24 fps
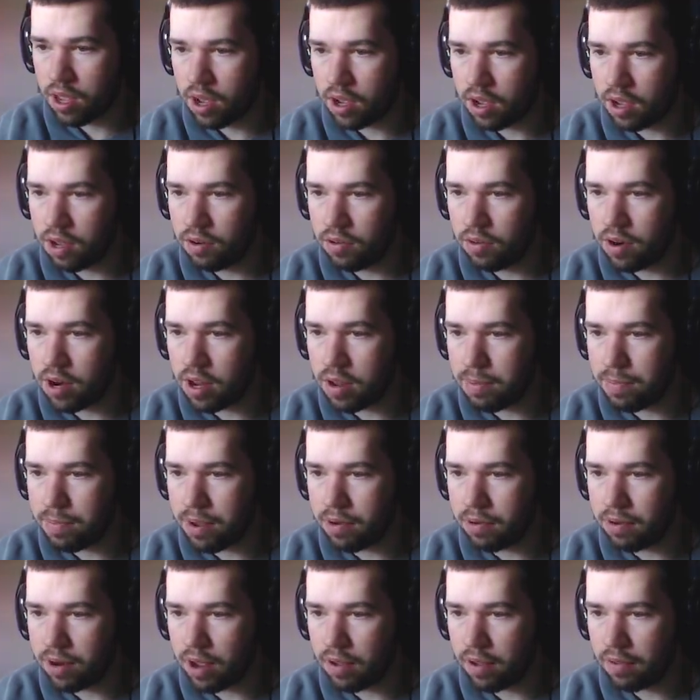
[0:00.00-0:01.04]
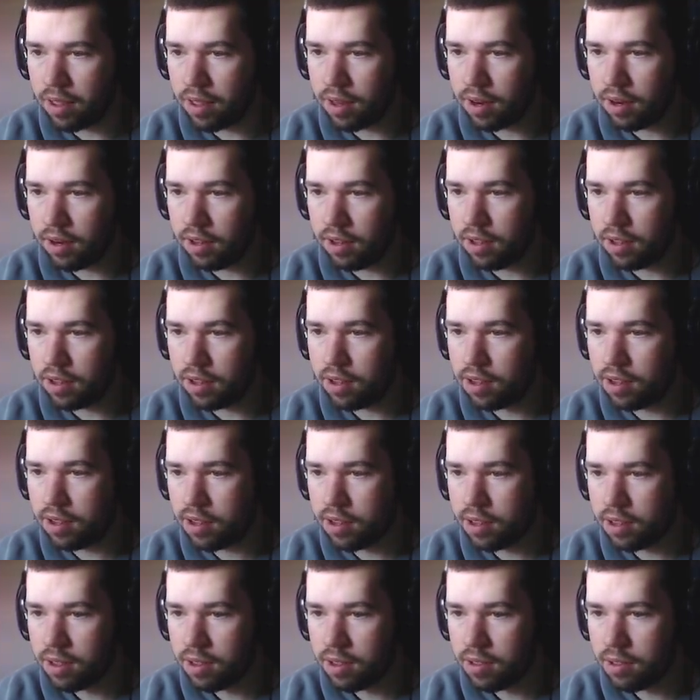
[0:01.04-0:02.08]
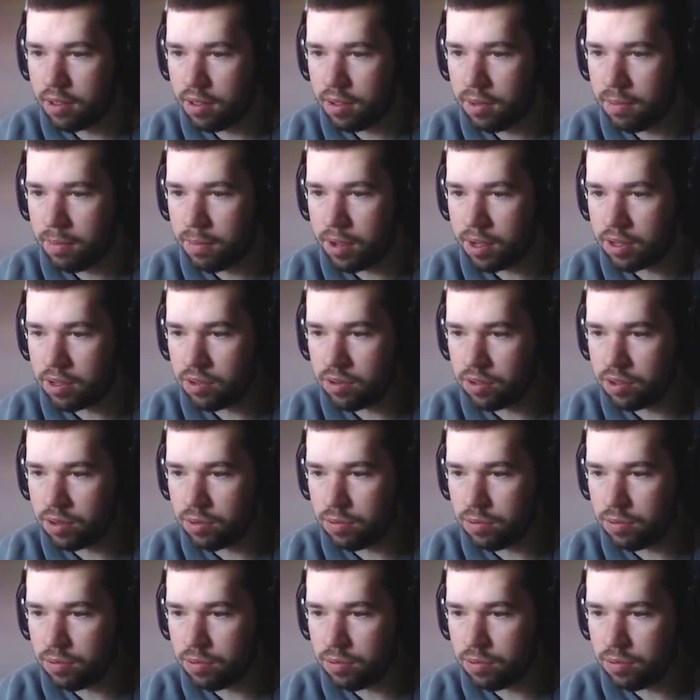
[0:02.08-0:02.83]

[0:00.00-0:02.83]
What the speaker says: I can already build out there, look. That's not to